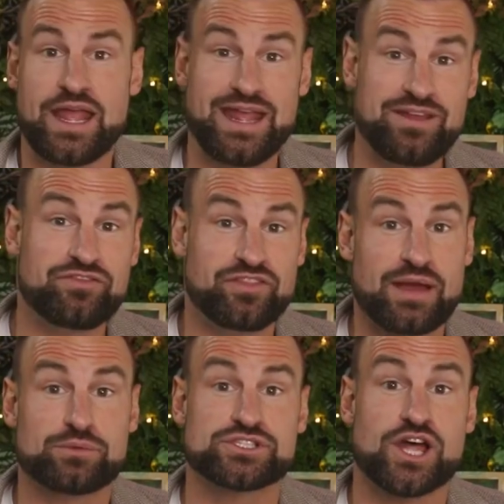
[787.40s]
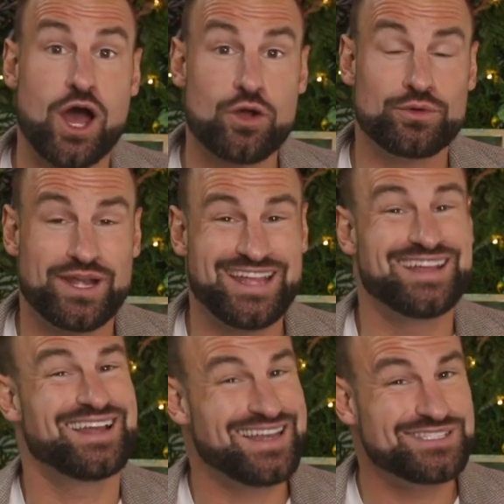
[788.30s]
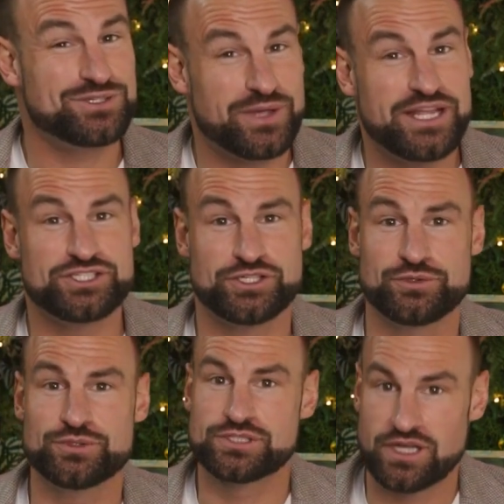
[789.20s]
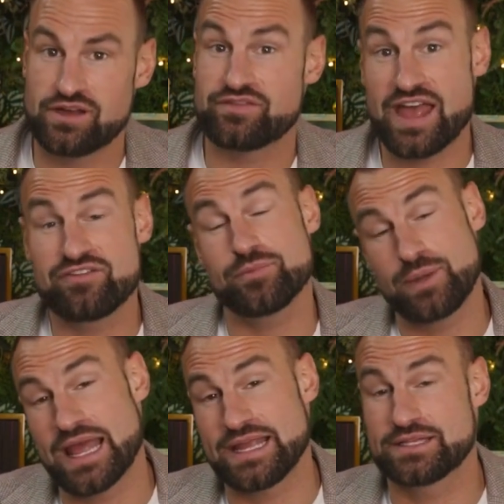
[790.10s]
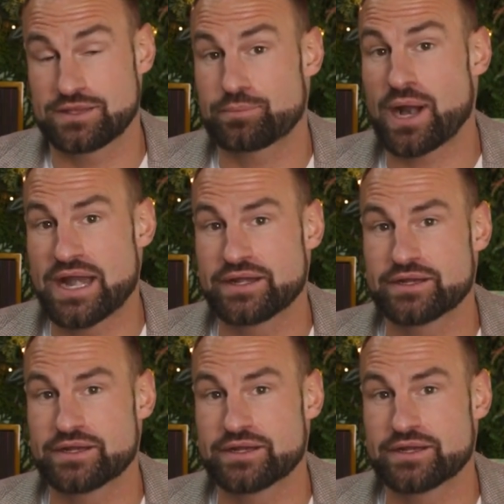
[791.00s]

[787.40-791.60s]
if that was the only little issue to have ever plagued the brand.